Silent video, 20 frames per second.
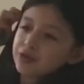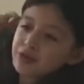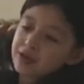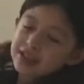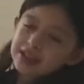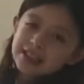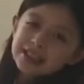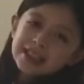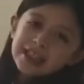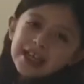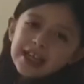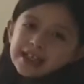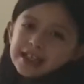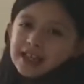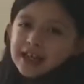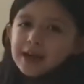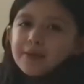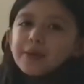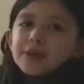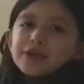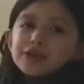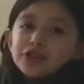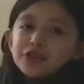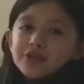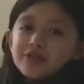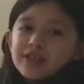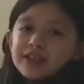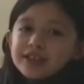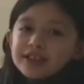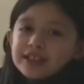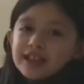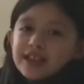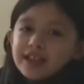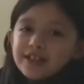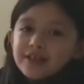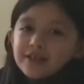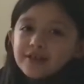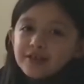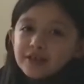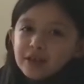One thing that I like about you is
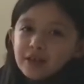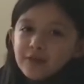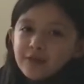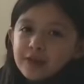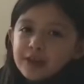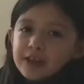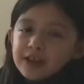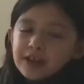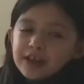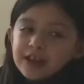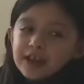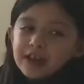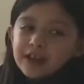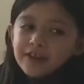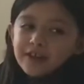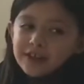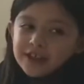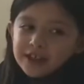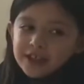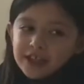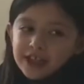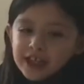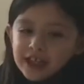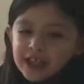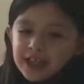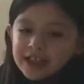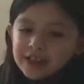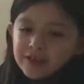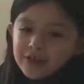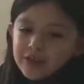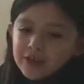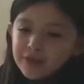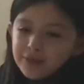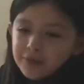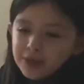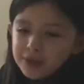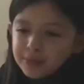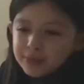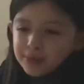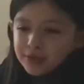that you're lovely and caring, and you
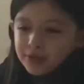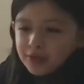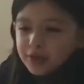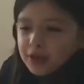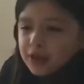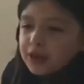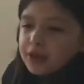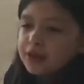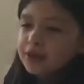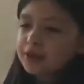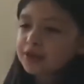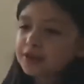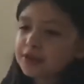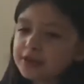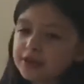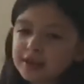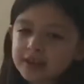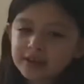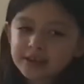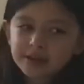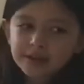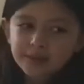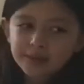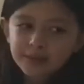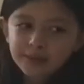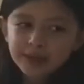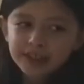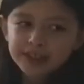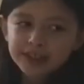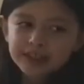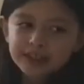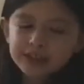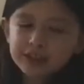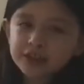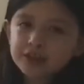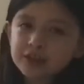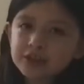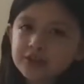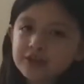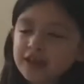help people.
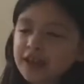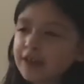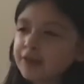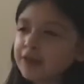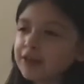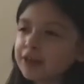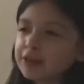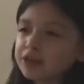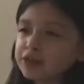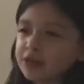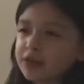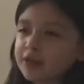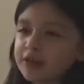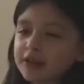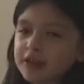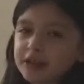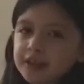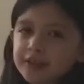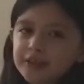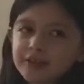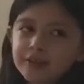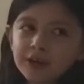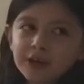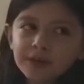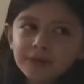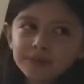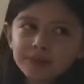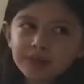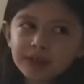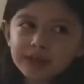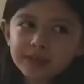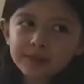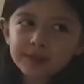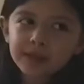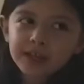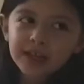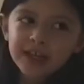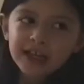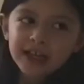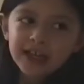Like when they're struggling, you help them.
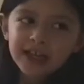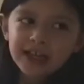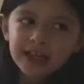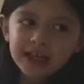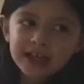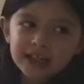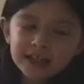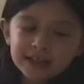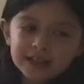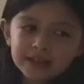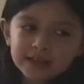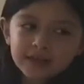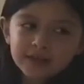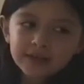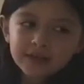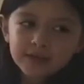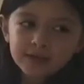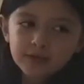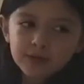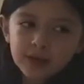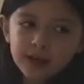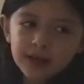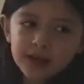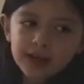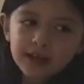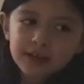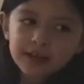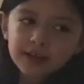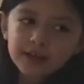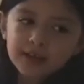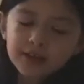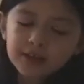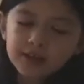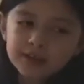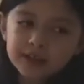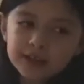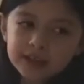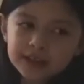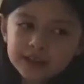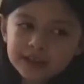And what I
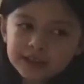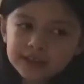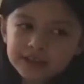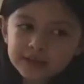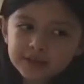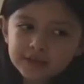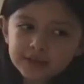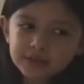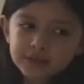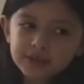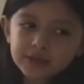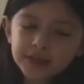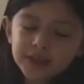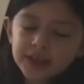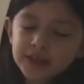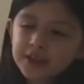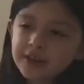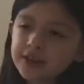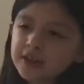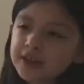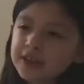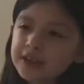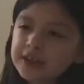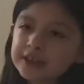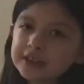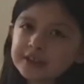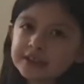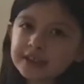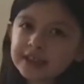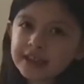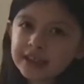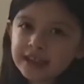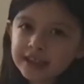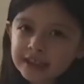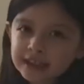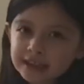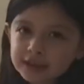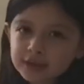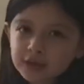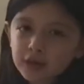learned in the school year is
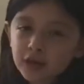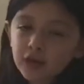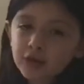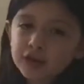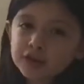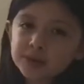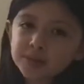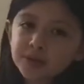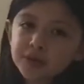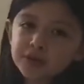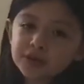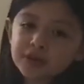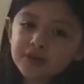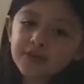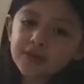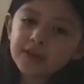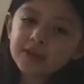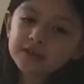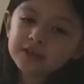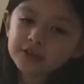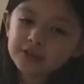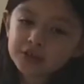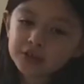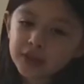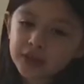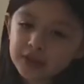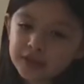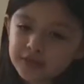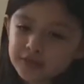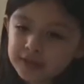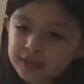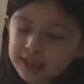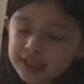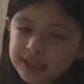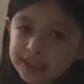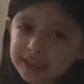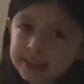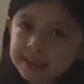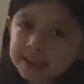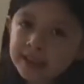that to always persevere, to try new
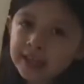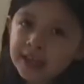things.